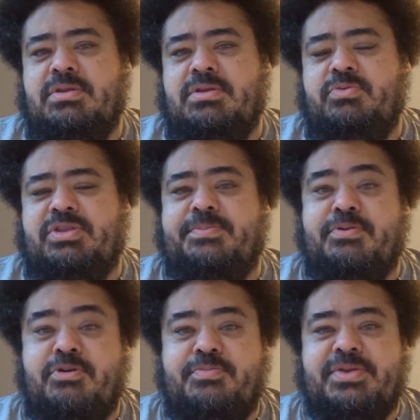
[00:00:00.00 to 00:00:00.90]
with the
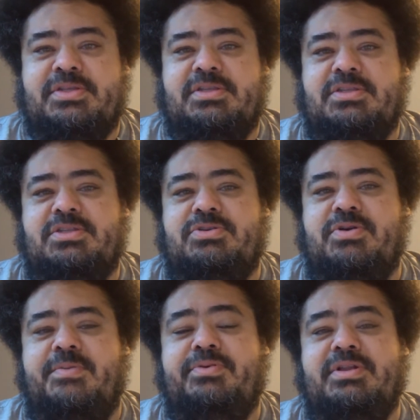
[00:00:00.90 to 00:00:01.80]
purpose to
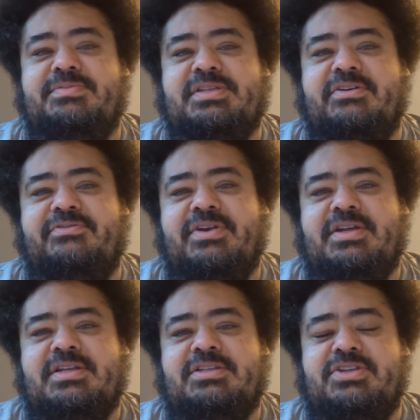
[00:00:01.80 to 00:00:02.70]
humble himself
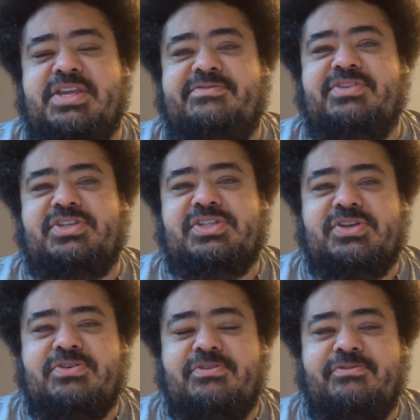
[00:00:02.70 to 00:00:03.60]
to even
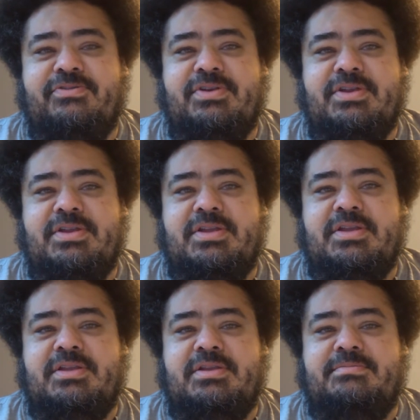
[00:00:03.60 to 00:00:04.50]
serve
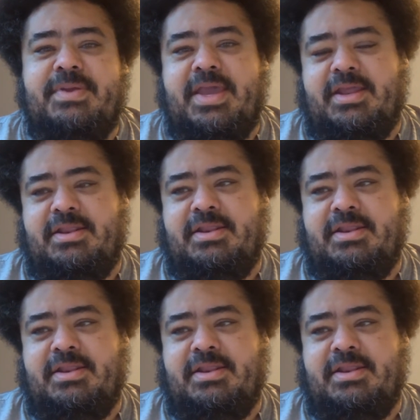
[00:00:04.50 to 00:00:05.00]
man,